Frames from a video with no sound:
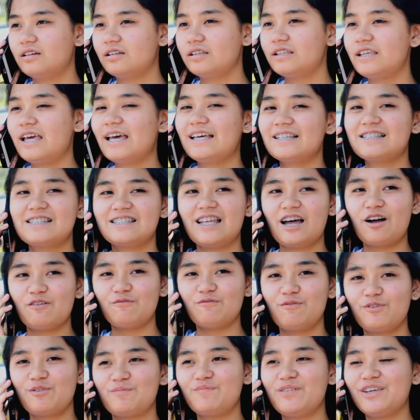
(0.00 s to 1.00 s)
Yes,
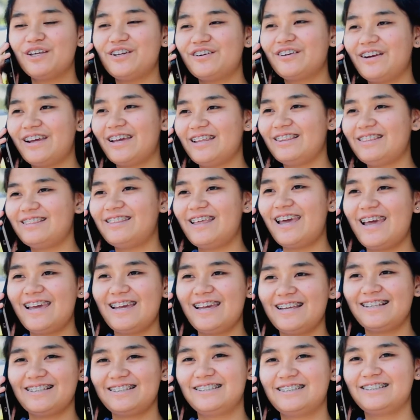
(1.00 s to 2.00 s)
that will be great.
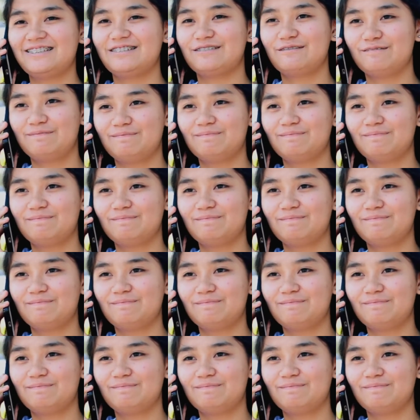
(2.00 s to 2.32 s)
Thanks.